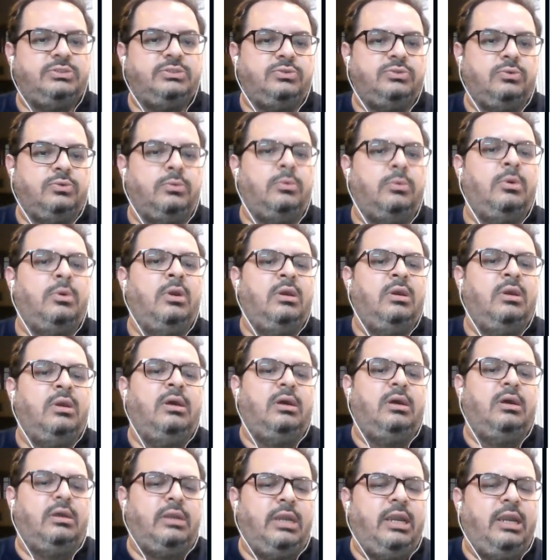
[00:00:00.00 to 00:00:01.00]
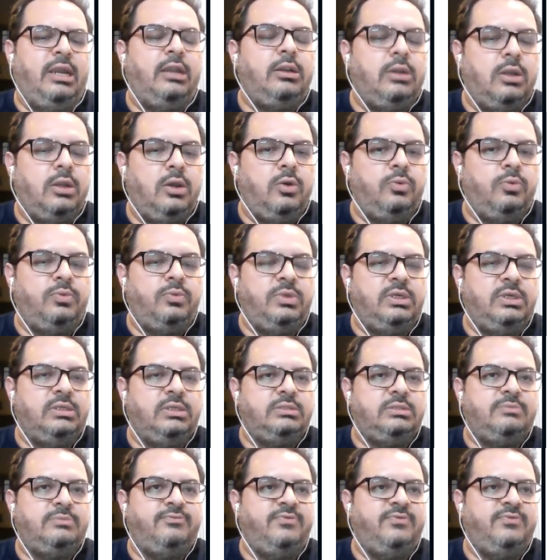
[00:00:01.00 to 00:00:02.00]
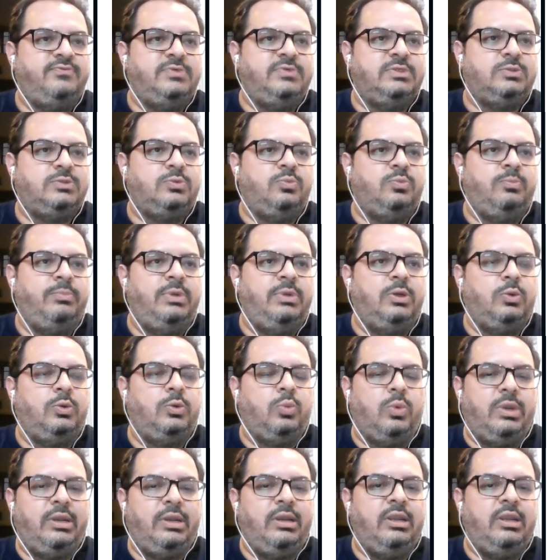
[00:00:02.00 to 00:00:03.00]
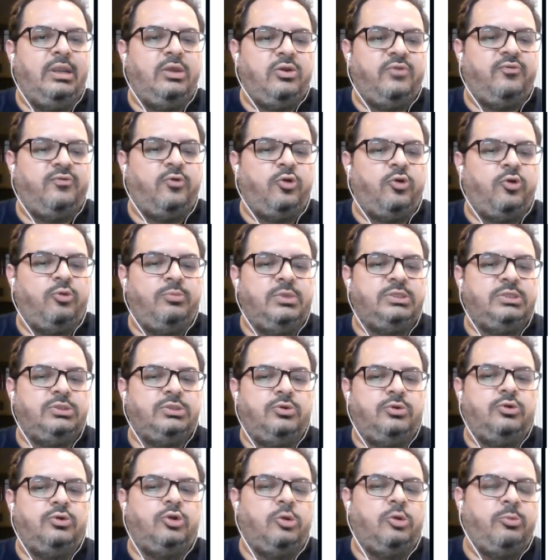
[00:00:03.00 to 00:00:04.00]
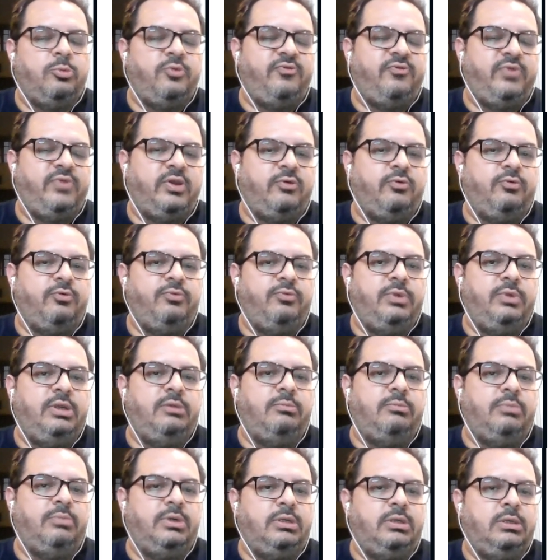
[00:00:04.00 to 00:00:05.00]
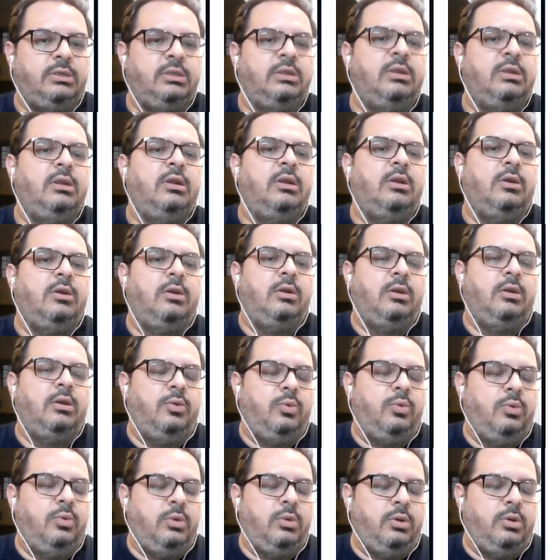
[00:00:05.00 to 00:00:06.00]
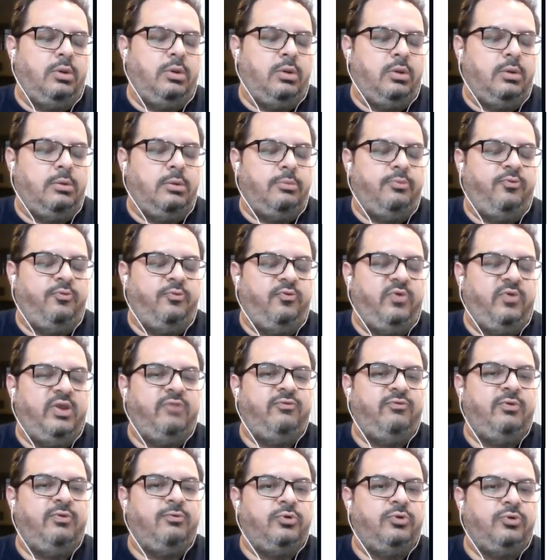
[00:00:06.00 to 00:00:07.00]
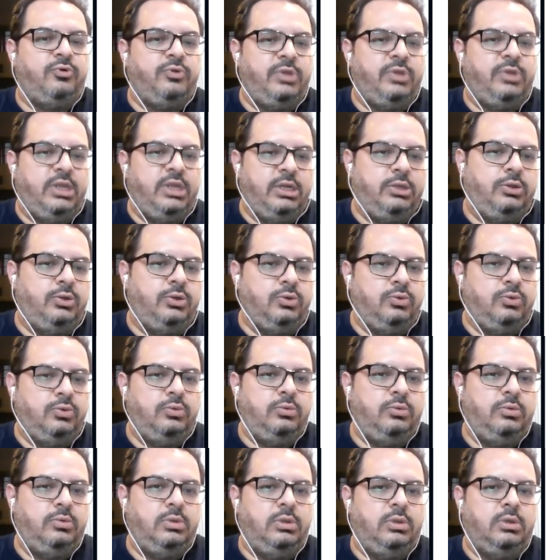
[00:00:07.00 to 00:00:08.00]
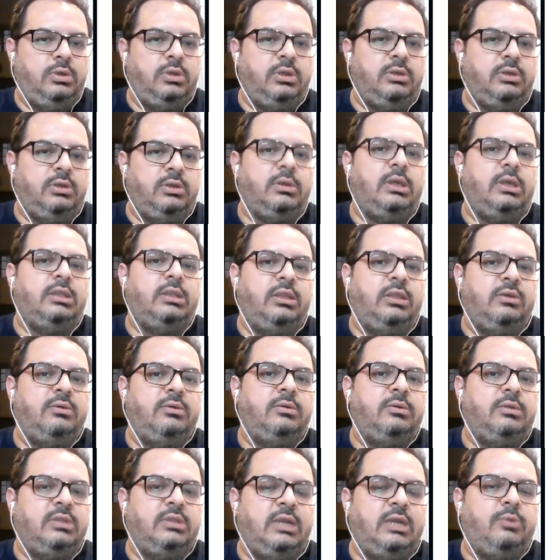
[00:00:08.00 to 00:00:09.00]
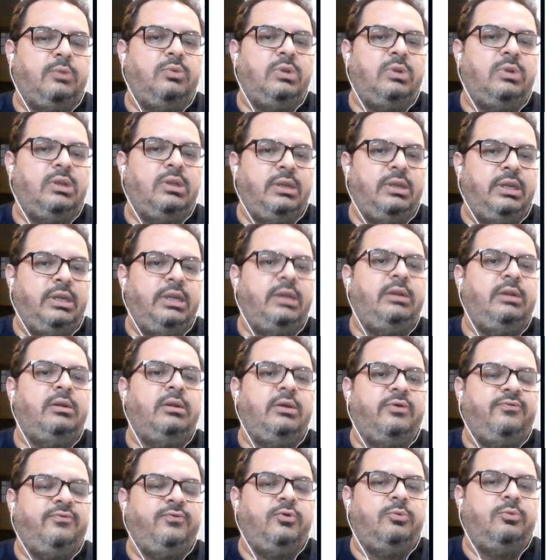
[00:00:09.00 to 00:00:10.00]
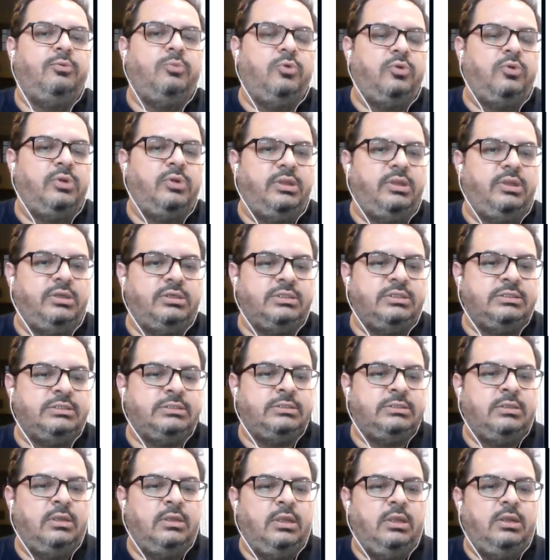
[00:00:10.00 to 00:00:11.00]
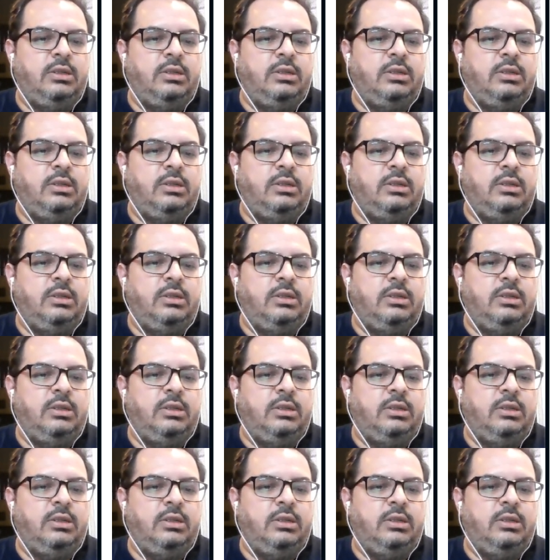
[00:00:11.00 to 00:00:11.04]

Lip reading: So Right now, we've just built one layer of automation on top of AQAvit, but where we want to get to, I think that will need a few more layers.